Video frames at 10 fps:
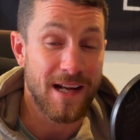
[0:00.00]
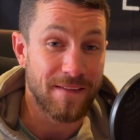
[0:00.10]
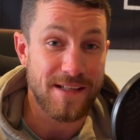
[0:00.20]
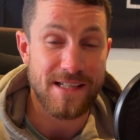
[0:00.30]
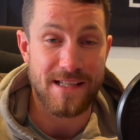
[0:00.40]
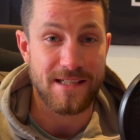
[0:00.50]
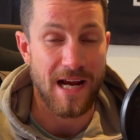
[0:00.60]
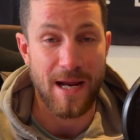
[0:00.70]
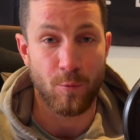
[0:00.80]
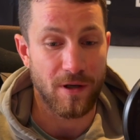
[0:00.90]
And this is the
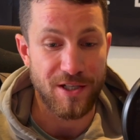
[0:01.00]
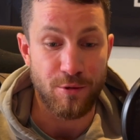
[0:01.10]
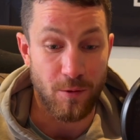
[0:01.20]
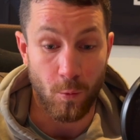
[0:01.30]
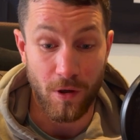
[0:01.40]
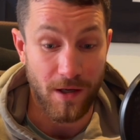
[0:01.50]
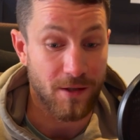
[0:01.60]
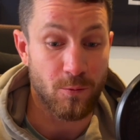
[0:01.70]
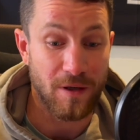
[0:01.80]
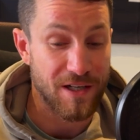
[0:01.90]
time where you can
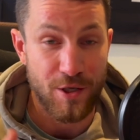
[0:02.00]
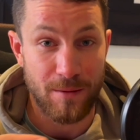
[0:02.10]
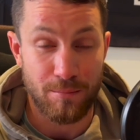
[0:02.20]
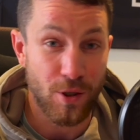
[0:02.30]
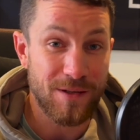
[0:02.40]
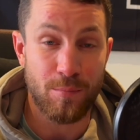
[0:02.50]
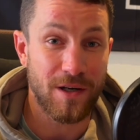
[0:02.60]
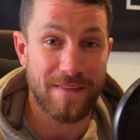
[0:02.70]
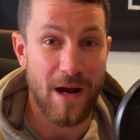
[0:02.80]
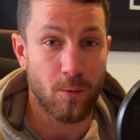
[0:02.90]
work, where you can put
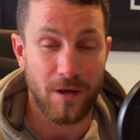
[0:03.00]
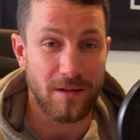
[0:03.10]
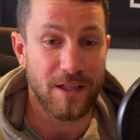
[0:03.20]
in that work.